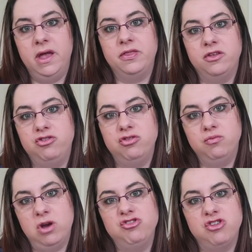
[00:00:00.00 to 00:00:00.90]
Like, this
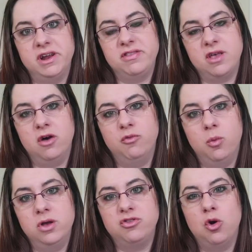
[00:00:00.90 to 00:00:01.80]
restaurant itself
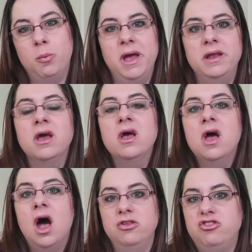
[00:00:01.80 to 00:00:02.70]
was open
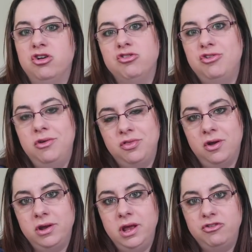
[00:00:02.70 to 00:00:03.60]
until
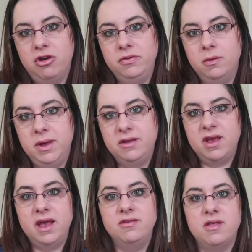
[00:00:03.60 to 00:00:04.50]
2:30 during the
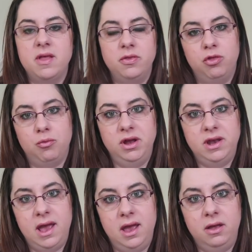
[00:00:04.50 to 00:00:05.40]
weekdays and then
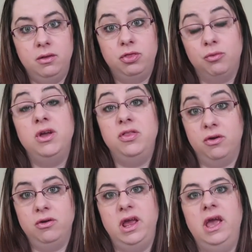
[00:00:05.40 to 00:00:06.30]

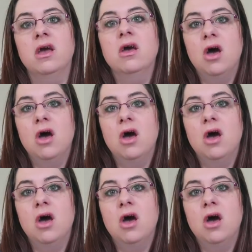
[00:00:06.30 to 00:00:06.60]
3:30